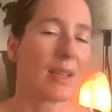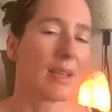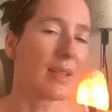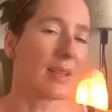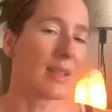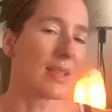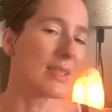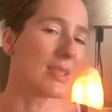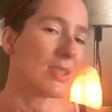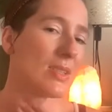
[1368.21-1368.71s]

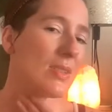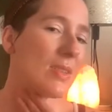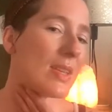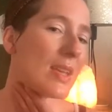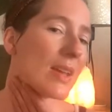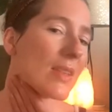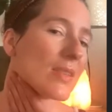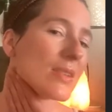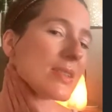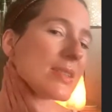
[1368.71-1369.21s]
Let's do the
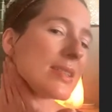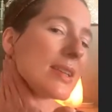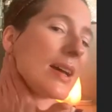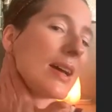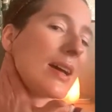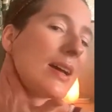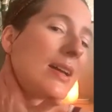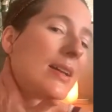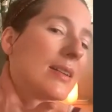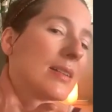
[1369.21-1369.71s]
other
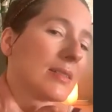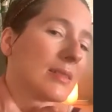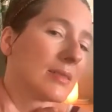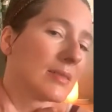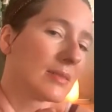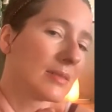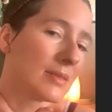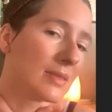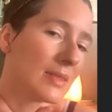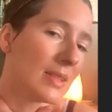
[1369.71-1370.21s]
side.
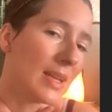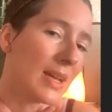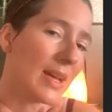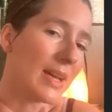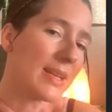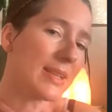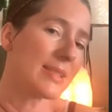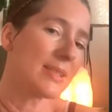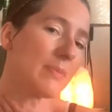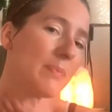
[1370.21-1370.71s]

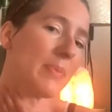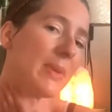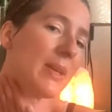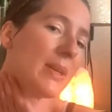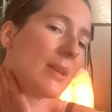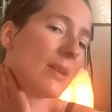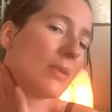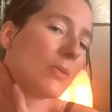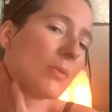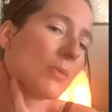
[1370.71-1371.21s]
Nice,
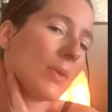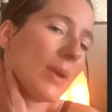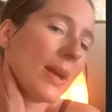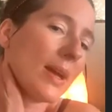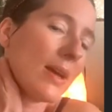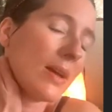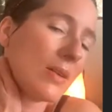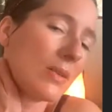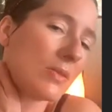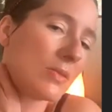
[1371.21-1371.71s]
big,
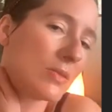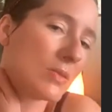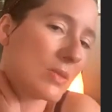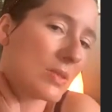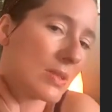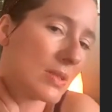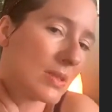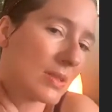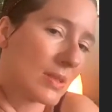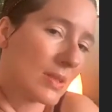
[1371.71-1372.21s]
round,